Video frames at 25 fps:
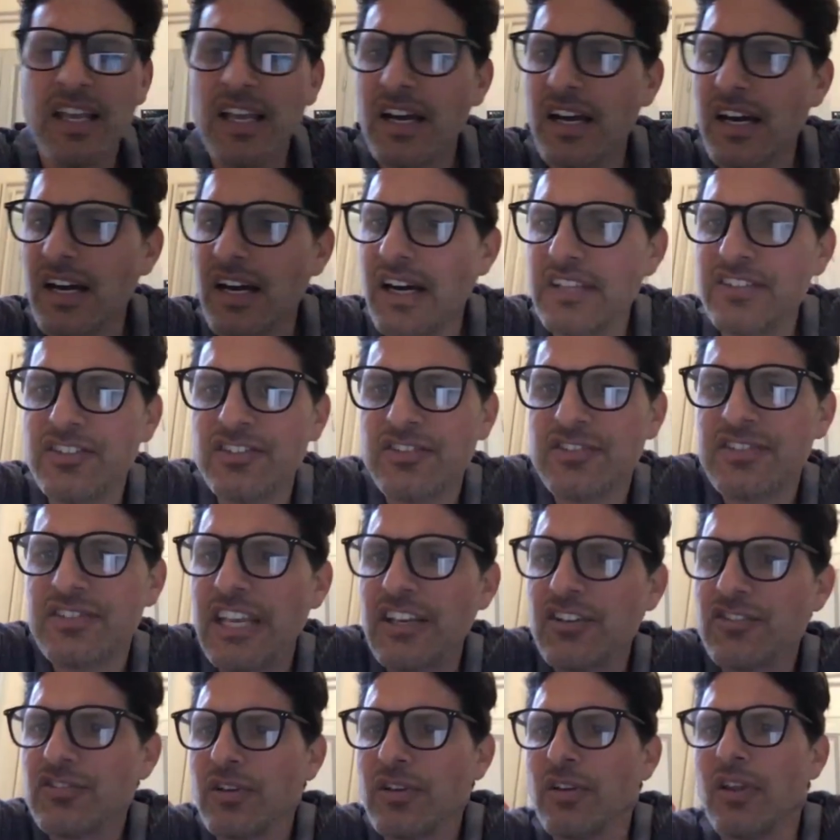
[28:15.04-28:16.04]
uh, it just
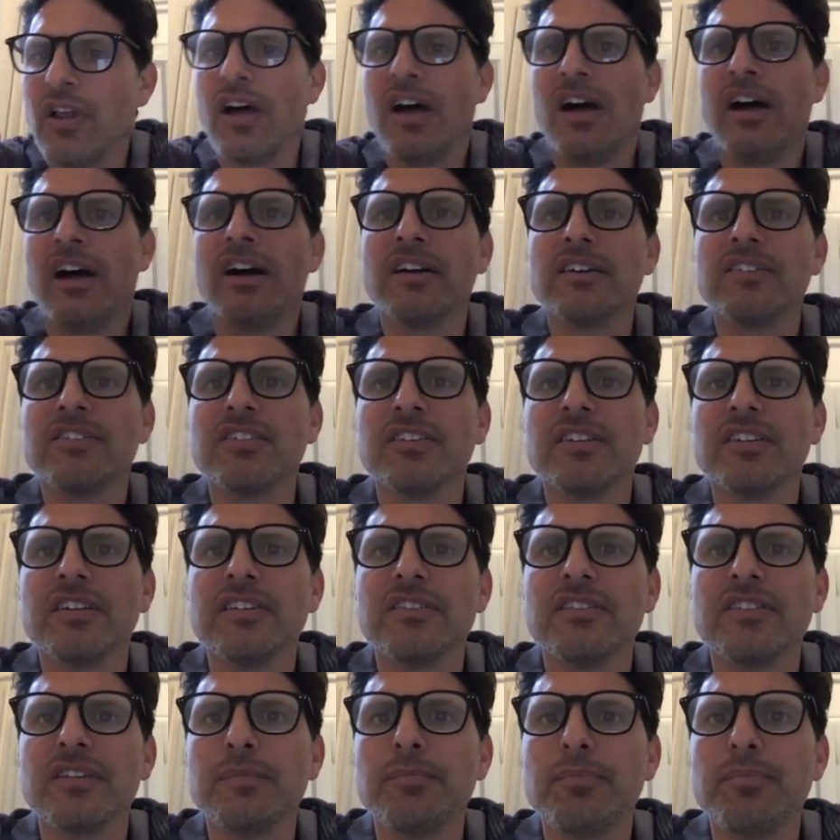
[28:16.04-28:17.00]
takes so long to, to